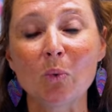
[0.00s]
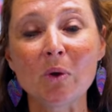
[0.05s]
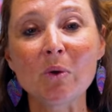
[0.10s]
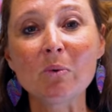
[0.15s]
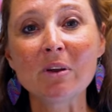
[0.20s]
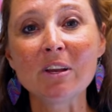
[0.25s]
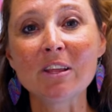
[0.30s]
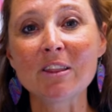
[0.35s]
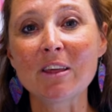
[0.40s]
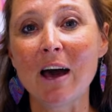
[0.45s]
we
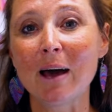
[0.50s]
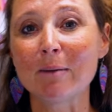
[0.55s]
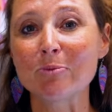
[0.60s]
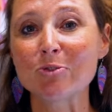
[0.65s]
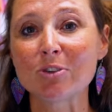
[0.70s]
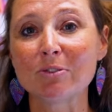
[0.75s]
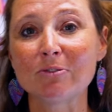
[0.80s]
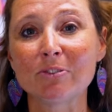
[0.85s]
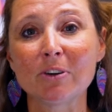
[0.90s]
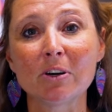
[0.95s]
wanted the
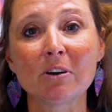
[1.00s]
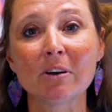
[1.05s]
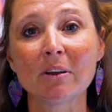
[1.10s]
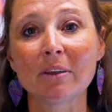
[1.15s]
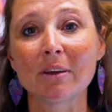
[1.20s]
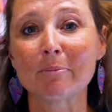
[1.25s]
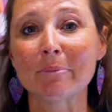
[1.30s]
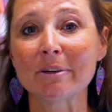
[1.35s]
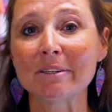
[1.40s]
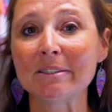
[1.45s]
option for
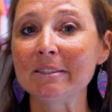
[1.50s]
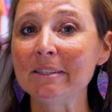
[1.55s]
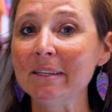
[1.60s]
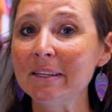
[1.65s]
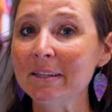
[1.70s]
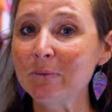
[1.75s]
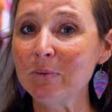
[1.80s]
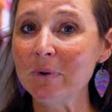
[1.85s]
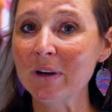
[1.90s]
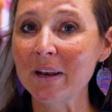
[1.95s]
grilling, but didn't